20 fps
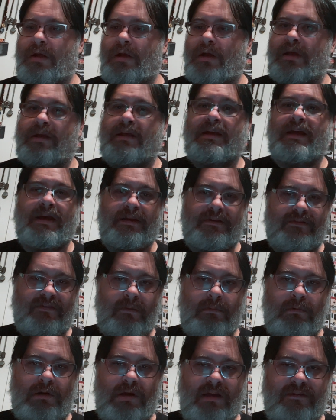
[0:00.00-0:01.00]
Yes,
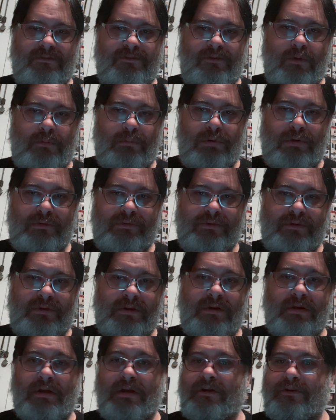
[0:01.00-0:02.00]
I'm an iPhone
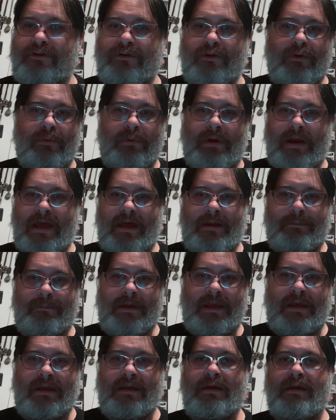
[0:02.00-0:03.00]
person. Don't at
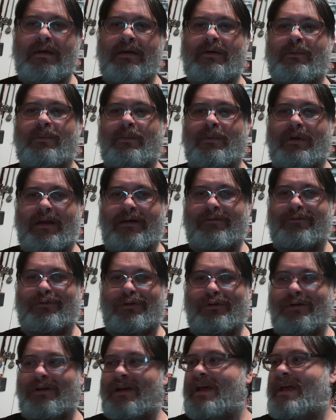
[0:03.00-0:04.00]
me.
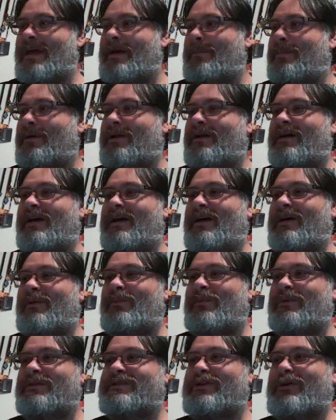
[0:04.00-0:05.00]
Whatever. But,
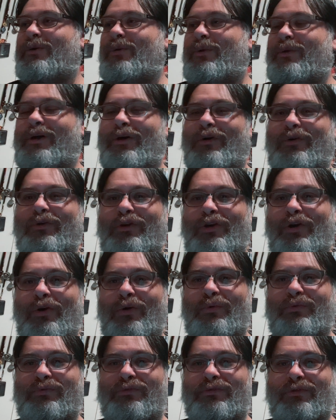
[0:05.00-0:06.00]
what's it called? I'll
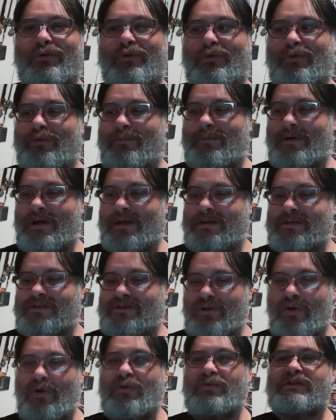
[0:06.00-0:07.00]
go through my
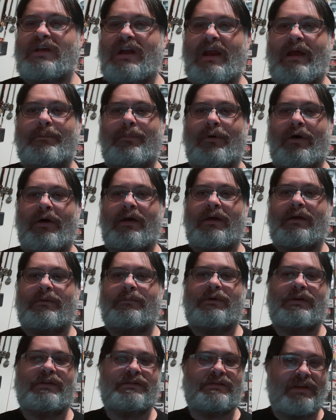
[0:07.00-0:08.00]
songs that I buy,
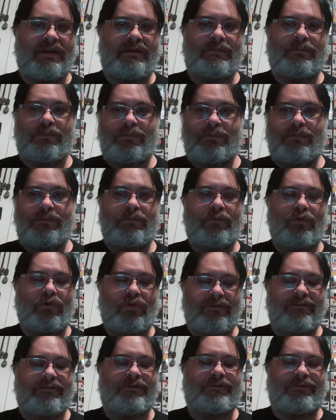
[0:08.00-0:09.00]
because I'm
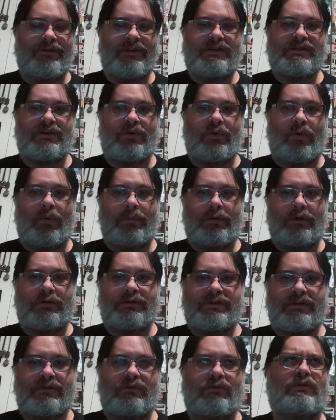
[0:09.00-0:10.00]
more of a physical
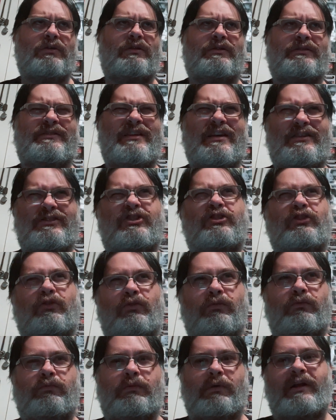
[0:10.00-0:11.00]
person, or a
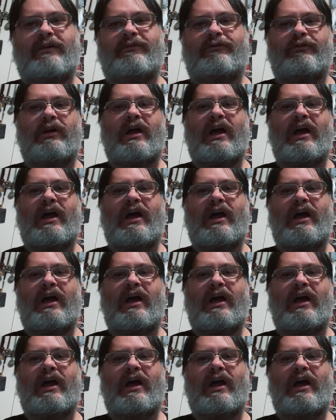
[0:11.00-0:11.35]
digital, whatever.